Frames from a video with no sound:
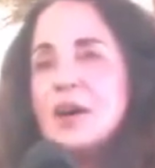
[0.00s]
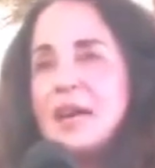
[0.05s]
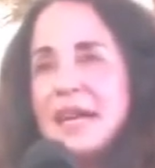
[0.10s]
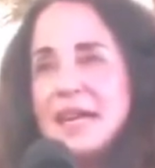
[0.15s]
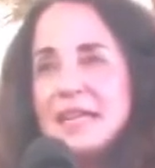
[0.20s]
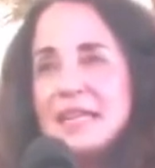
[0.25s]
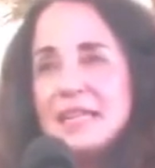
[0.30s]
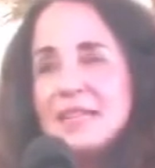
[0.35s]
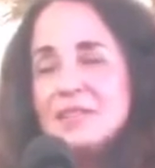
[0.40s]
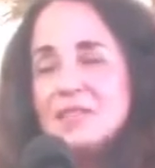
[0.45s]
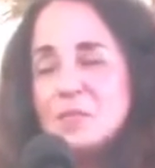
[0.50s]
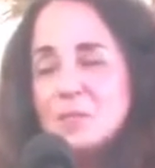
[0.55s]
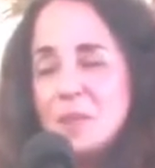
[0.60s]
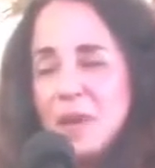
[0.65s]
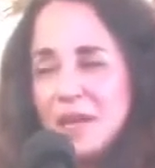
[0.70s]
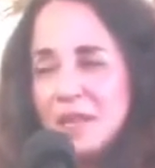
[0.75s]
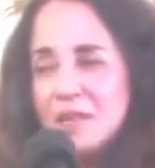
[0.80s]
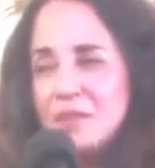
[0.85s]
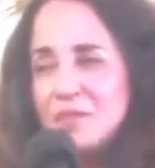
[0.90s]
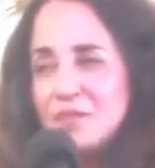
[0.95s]
okay, in
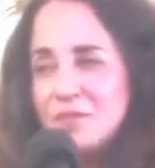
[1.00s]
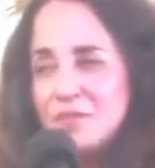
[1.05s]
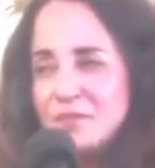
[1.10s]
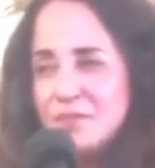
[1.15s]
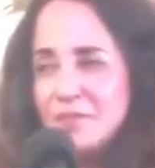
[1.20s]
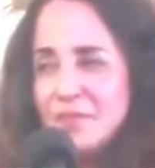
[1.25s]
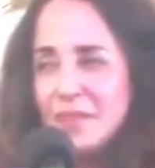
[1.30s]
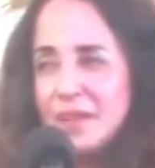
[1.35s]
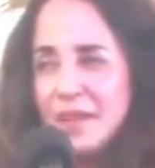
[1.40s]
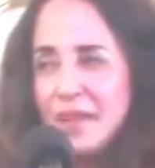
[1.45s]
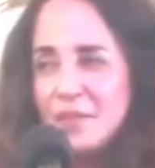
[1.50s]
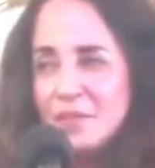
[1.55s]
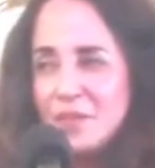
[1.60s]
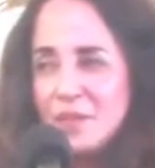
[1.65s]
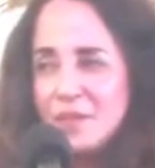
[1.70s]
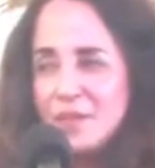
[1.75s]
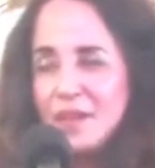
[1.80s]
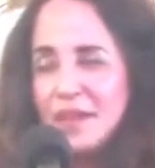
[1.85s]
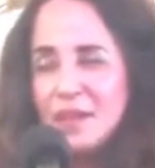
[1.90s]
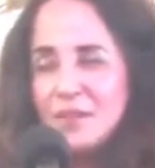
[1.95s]
spite of
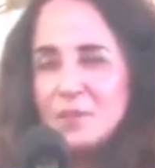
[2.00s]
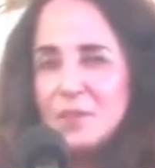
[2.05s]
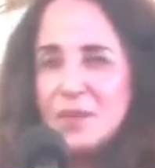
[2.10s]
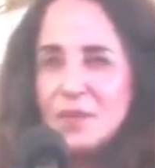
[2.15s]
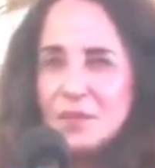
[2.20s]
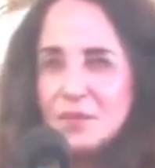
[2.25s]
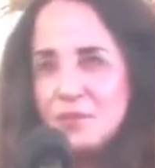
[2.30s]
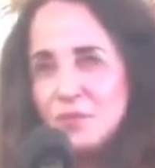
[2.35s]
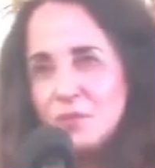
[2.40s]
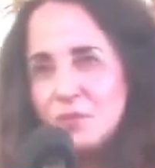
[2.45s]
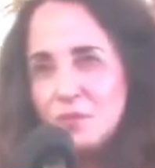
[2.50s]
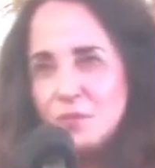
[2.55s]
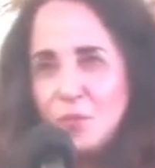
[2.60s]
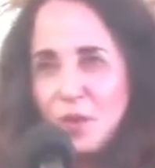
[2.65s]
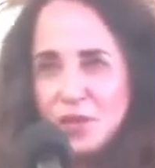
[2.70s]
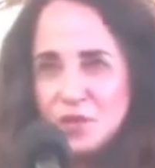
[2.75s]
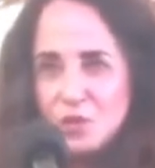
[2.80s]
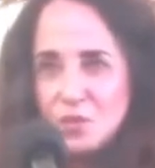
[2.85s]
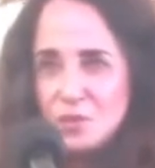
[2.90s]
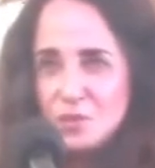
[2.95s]
everything I've been through and
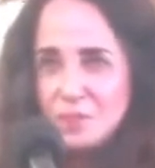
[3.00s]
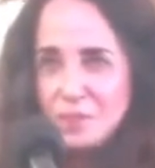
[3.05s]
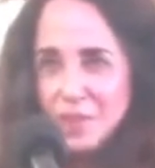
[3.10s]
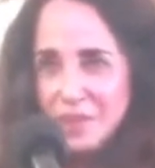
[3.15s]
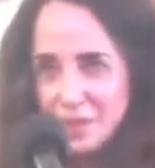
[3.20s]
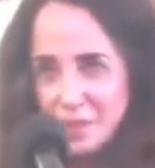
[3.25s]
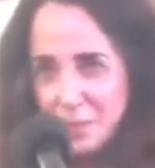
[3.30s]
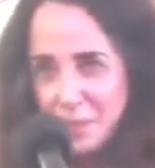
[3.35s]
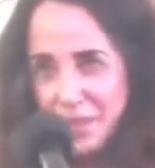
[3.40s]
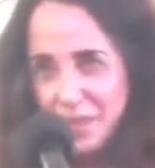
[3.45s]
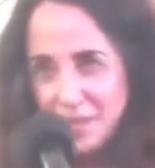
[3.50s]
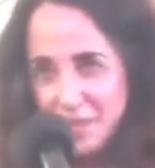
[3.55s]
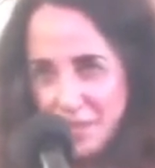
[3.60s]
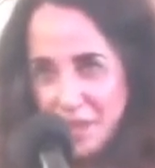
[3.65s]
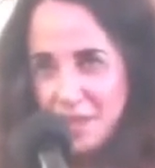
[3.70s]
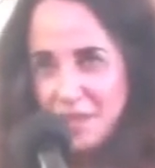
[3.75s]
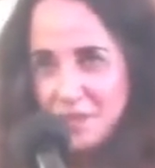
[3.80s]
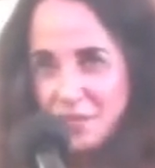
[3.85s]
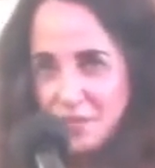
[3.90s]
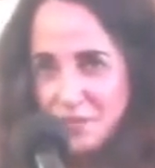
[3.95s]
watched at the
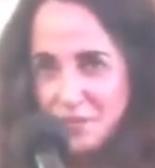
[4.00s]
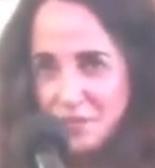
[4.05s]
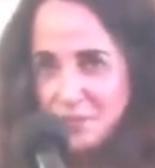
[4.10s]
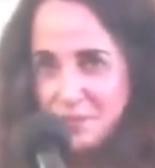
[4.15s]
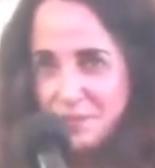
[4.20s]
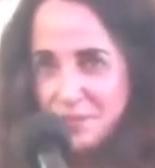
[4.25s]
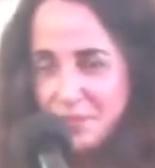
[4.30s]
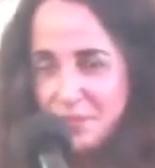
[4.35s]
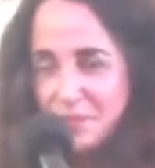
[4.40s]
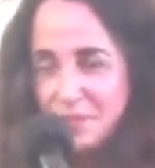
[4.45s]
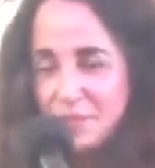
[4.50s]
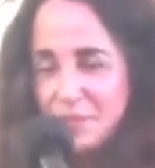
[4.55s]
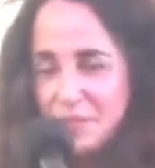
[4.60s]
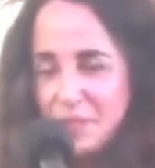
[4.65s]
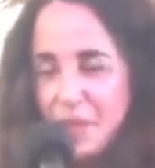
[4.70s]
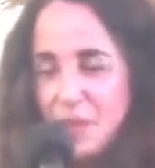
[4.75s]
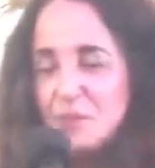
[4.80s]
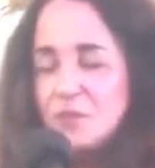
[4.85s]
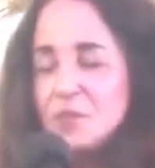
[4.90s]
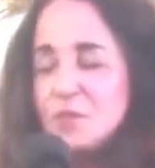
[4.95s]
bedside of
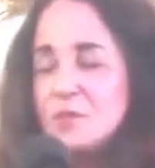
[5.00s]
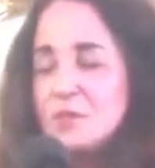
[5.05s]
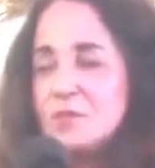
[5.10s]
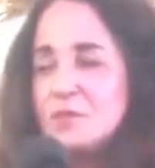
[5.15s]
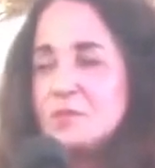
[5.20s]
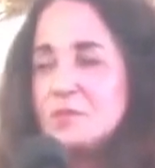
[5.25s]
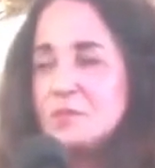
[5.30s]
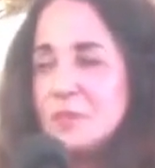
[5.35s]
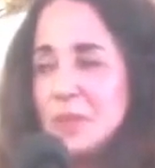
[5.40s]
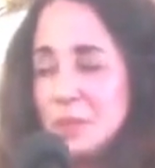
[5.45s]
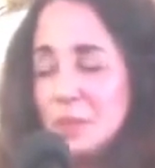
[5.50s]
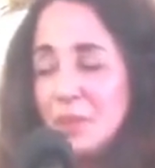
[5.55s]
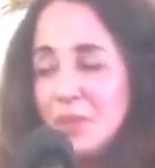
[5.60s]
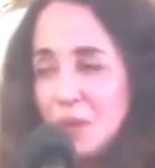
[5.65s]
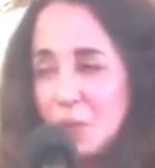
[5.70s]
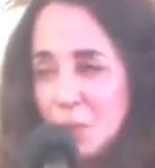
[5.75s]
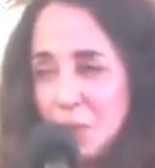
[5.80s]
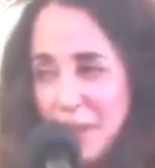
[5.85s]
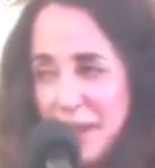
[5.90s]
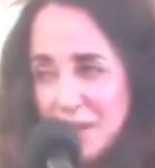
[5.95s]
loved people
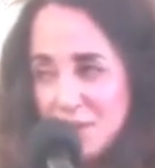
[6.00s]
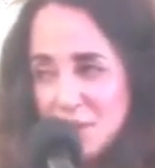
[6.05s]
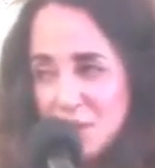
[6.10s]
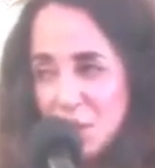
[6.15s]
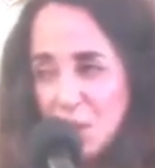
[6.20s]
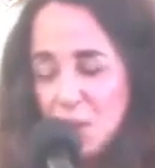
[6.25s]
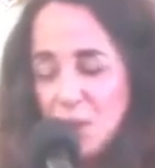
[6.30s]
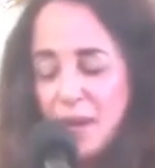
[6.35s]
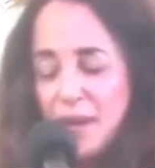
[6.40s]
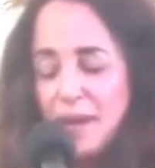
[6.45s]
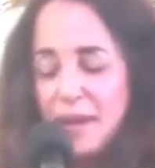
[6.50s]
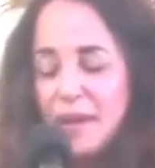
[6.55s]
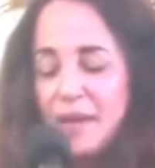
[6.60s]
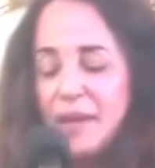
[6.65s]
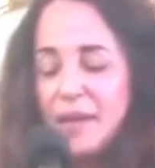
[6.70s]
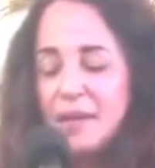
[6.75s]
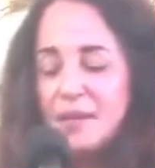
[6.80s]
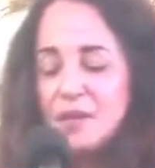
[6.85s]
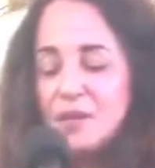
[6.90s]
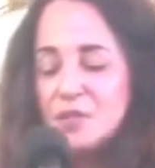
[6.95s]
that were passing
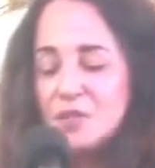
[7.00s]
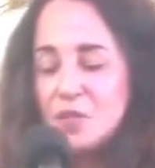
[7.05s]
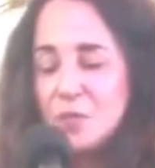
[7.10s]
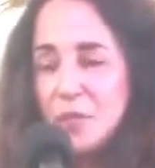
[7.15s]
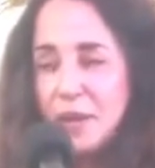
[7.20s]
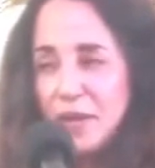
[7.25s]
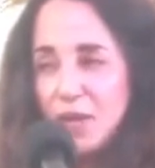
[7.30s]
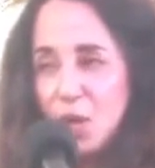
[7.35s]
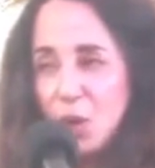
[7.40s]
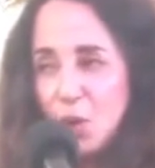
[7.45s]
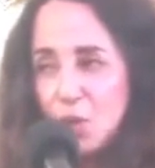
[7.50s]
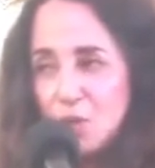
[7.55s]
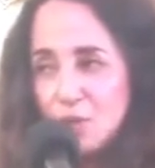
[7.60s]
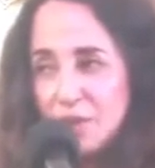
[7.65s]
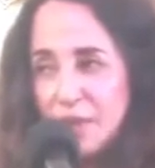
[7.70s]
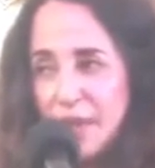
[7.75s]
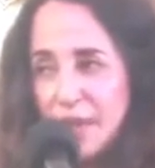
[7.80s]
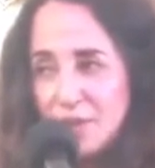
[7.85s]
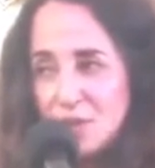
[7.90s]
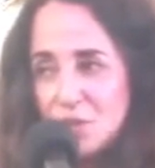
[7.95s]
away, and also my
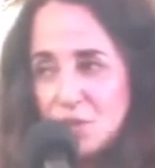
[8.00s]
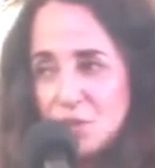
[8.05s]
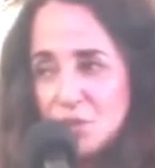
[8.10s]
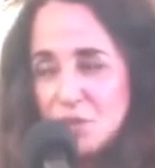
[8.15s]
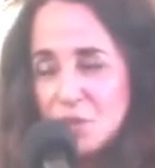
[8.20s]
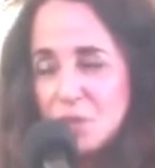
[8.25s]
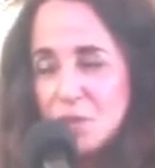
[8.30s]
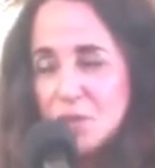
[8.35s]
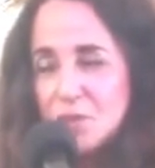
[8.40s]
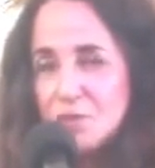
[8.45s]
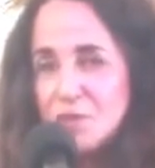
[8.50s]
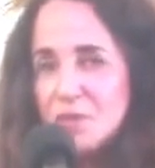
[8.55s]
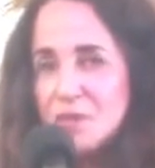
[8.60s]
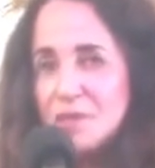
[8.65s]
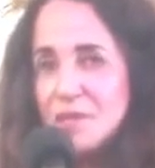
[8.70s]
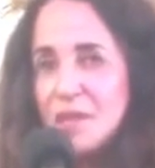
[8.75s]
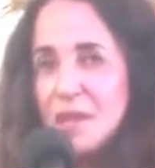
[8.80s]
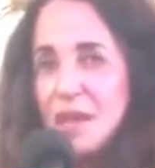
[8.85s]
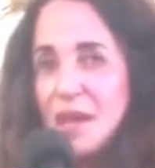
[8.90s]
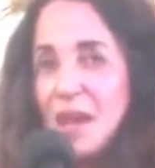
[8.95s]
own cancer
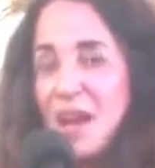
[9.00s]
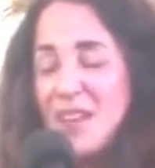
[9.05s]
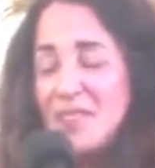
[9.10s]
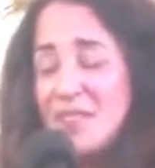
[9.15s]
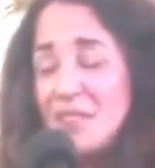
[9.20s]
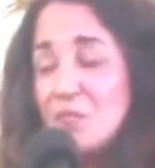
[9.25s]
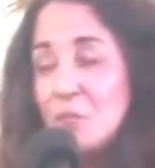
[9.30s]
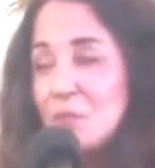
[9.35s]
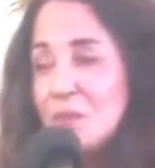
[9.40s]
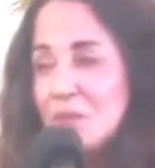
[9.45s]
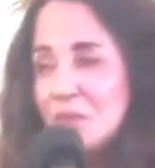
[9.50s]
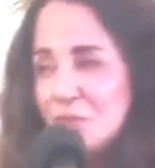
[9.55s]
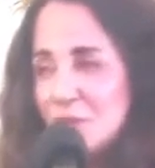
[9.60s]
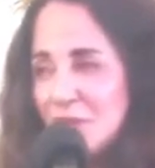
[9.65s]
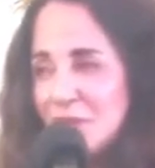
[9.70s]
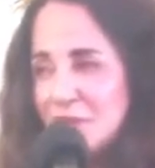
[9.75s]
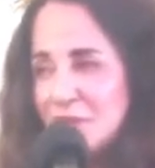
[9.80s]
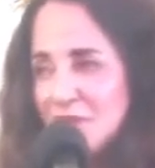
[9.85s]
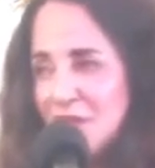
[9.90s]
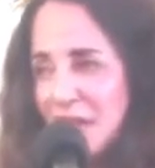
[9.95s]
experiences, I've never been
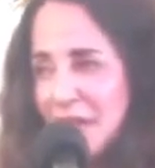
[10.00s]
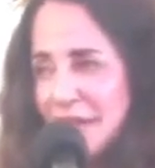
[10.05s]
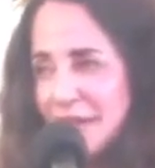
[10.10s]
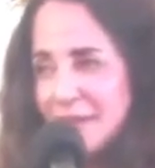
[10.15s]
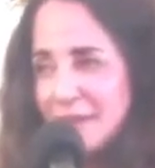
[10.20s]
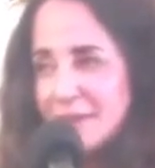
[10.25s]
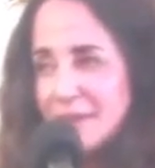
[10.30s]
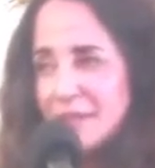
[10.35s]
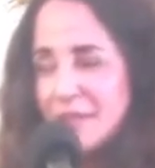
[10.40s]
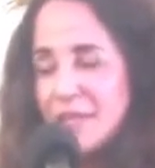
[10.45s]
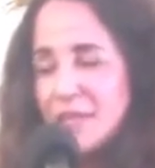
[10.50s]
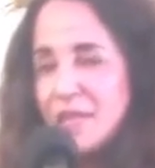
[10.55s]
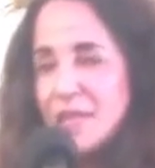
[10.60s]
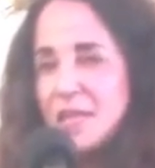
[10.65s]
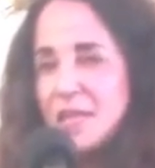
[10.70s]
afraid of dying.